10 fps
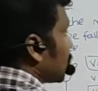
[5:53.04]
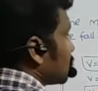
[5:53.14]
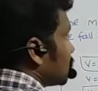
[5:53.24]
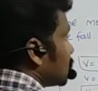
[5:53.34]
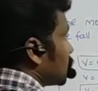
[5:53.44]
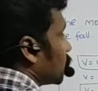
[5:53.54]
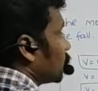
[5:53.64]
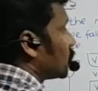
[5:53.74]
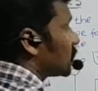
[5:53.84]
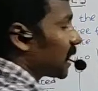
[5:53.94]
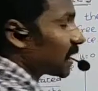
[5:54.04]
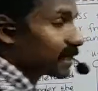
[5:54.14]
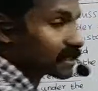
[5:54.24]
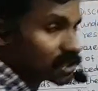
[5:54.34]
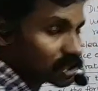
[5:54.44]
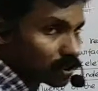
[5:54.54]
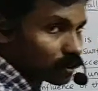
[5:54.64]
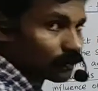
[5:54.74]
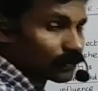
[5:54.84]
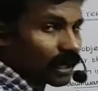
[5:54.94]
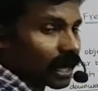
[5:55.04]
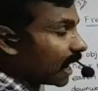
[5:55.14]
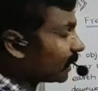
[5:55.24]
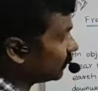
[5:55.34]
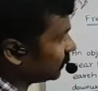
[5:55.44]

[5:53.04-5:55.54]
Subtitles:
velocity 0. U is taken as 0. And